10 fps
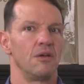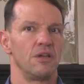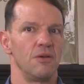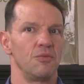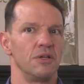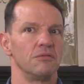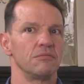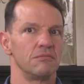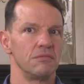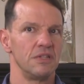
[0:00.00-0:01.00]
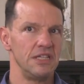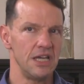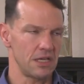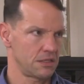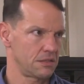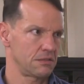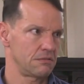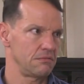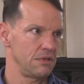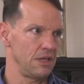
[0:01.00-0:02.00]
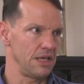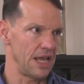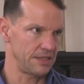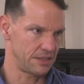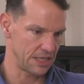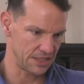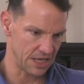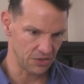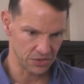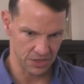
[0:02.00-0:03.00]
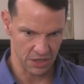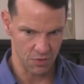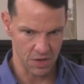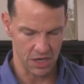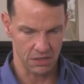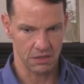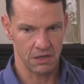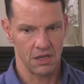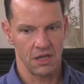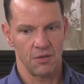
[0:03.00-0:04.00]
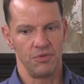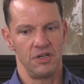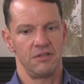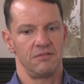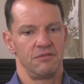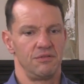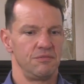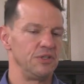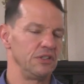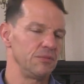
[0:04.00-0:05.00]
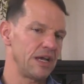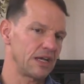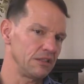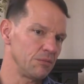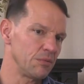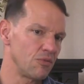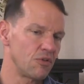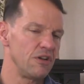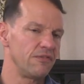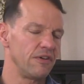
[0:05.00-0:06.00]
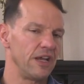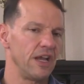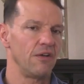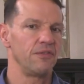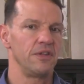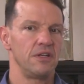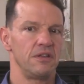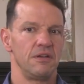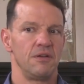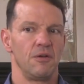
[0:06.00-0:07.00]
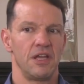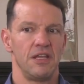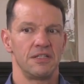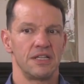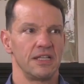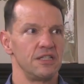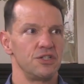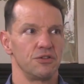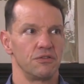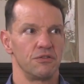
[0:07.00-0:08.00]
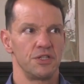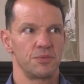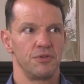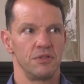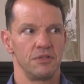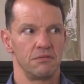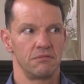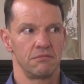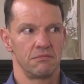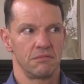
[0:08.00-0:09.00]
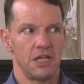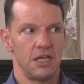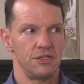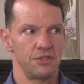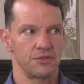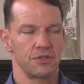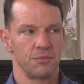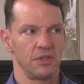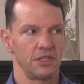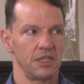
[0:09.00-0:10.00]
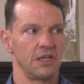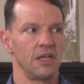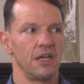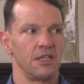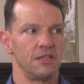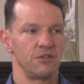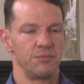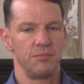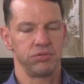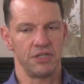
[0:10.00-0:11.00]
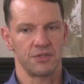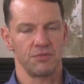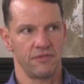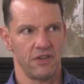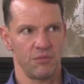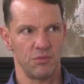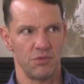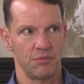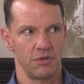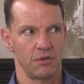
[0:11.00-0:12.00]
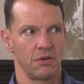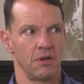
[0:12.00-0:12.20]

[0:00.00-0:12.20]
Okay, well, yes, that sounds inhumane, but peel it back a little bit more and you find out that, okay, it's not like these children were just put in cages or something like that. They were to be placed with a family member.